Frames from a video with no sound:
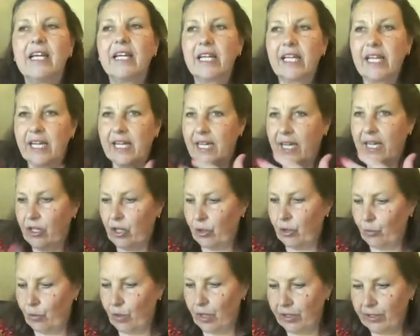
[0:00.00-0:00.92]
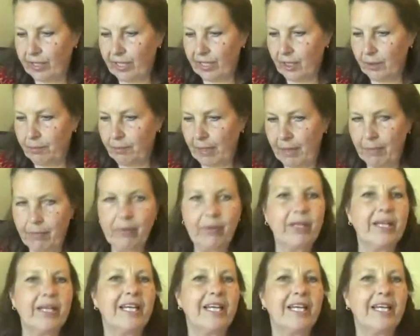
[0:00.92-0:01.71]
getting out your watercolor paper,